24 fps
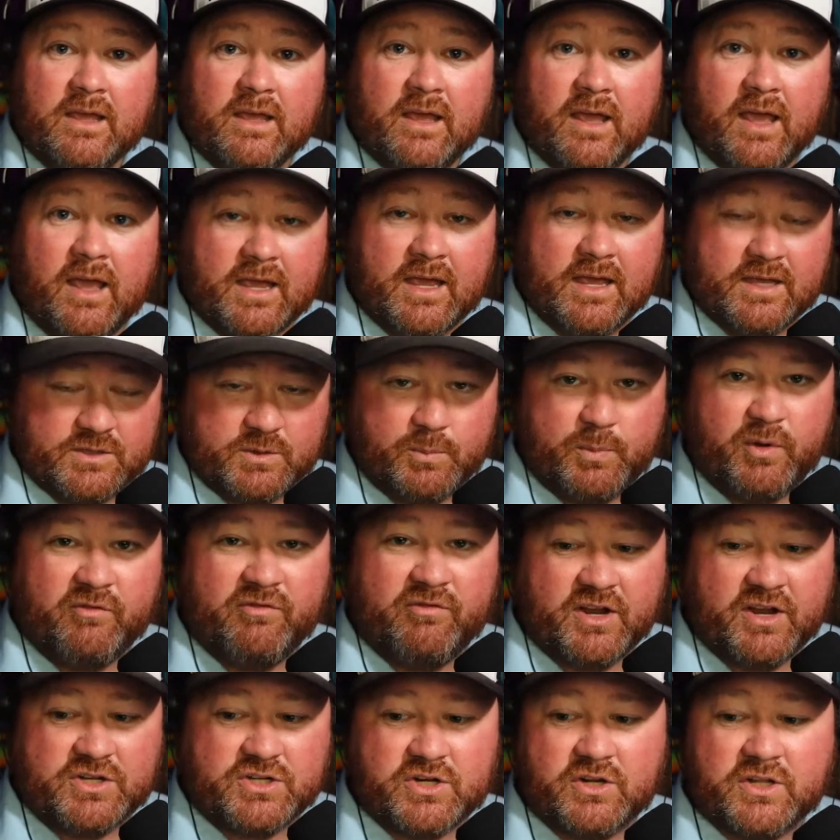As a
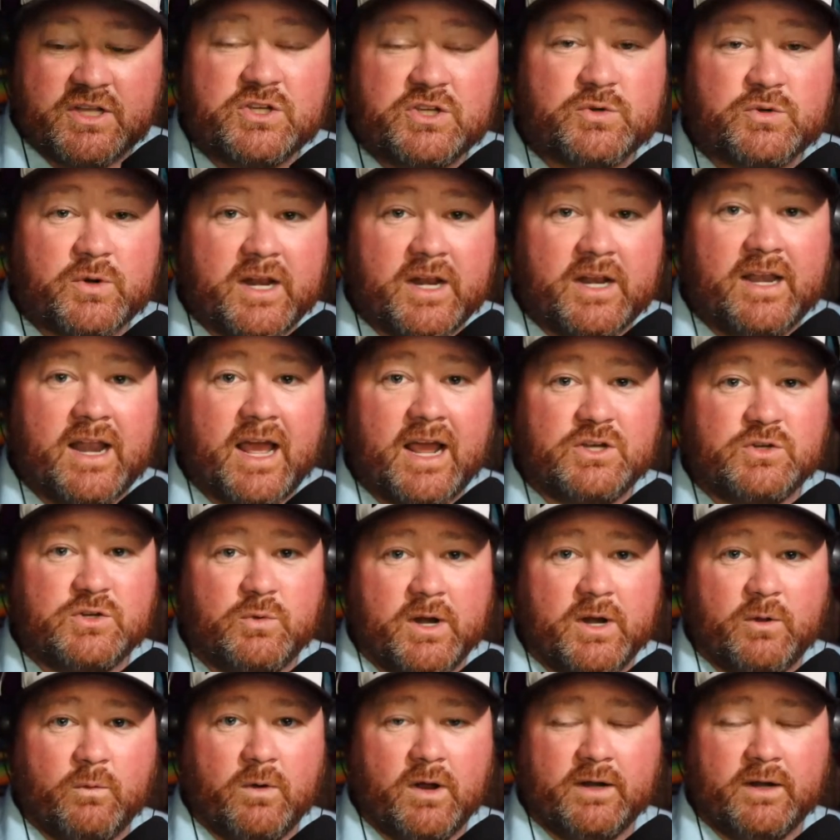professional, he's rated
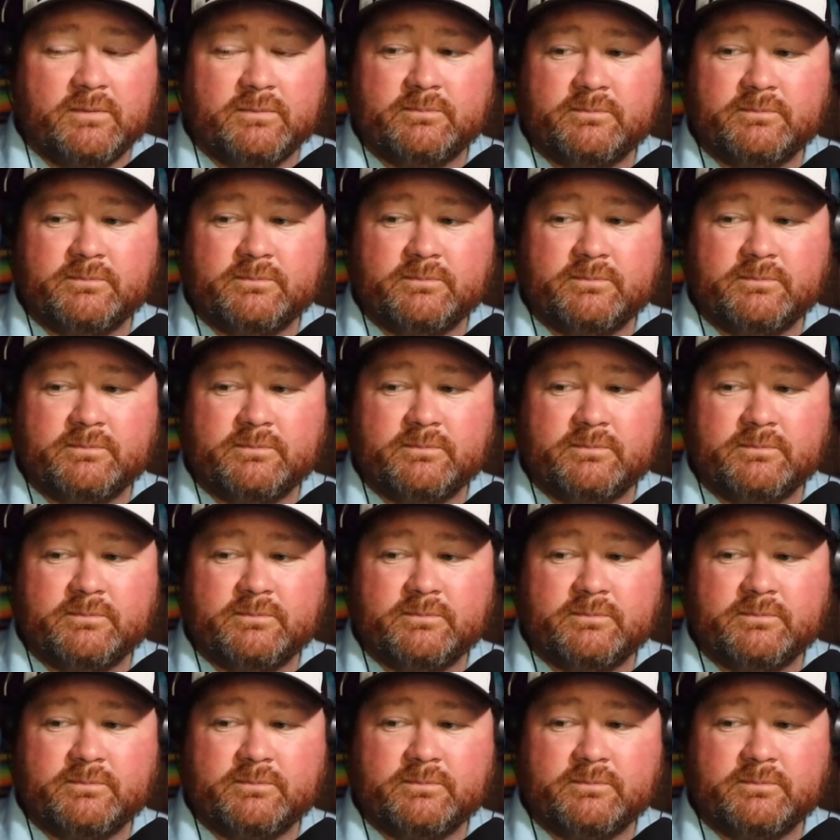921.